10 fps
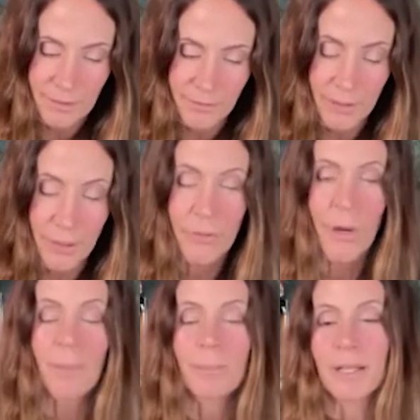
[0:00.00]

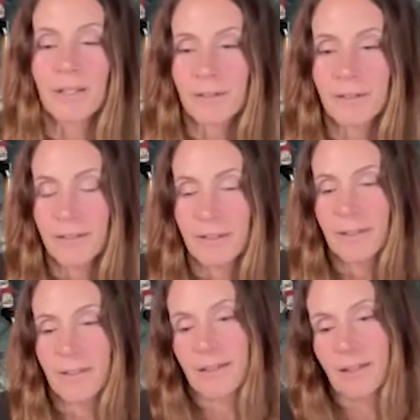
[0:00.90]
philanthropic
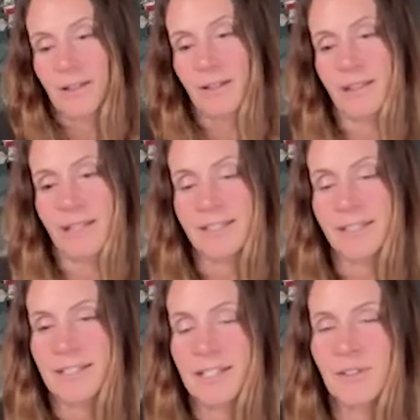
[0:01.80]

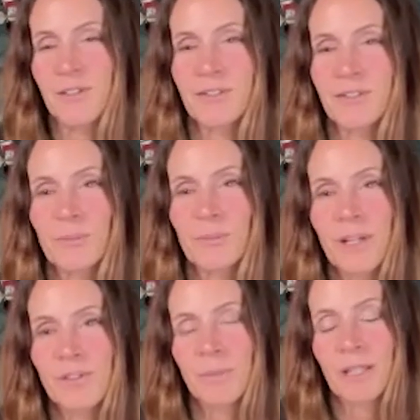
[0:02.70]
entities to
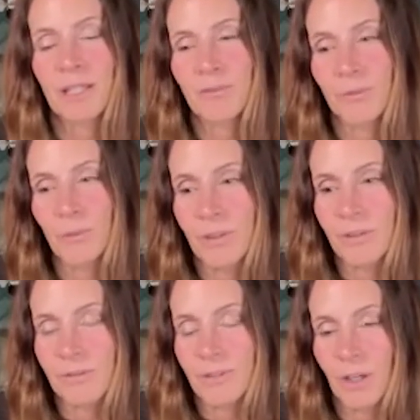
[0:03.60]
raise money
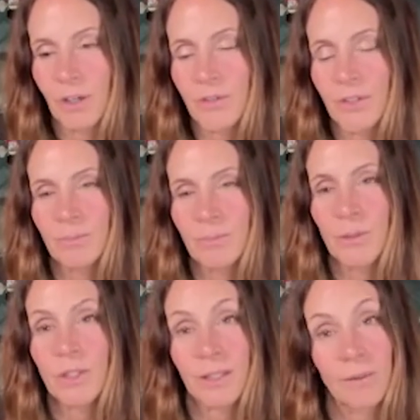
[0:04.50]
for the arts and
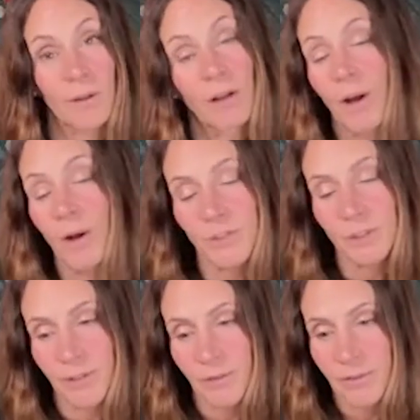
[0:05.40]
music and a host of
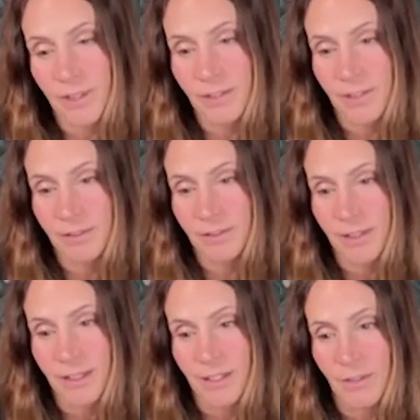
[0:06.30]
other things. And
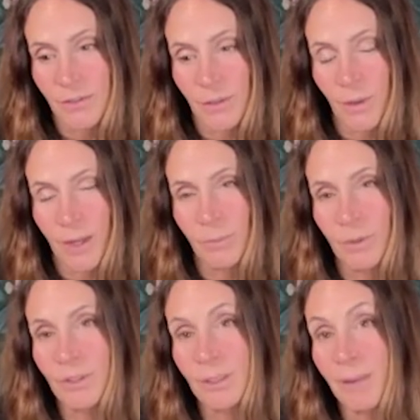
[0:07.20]
so
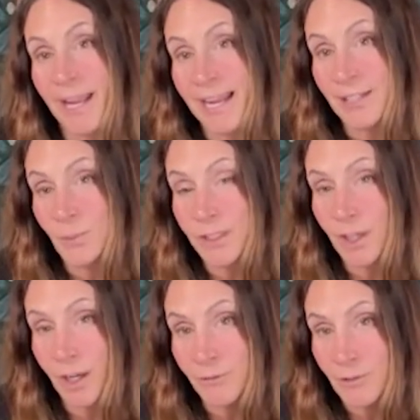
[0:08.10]
my hat's really
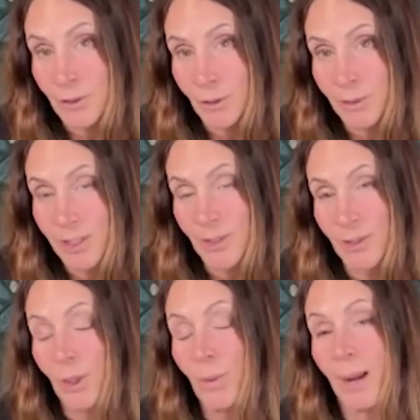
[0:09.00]
off to you, because I
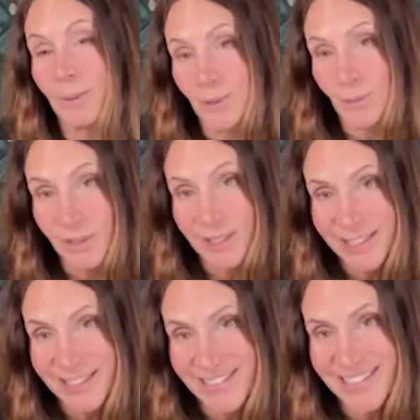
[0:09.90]
know how much work it
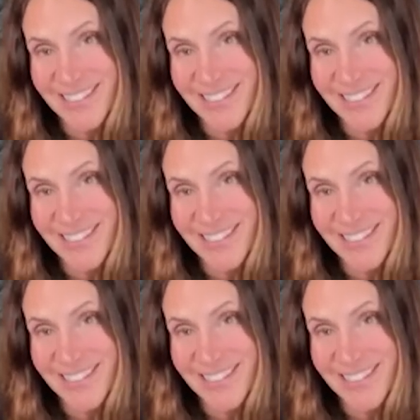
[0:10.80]
is,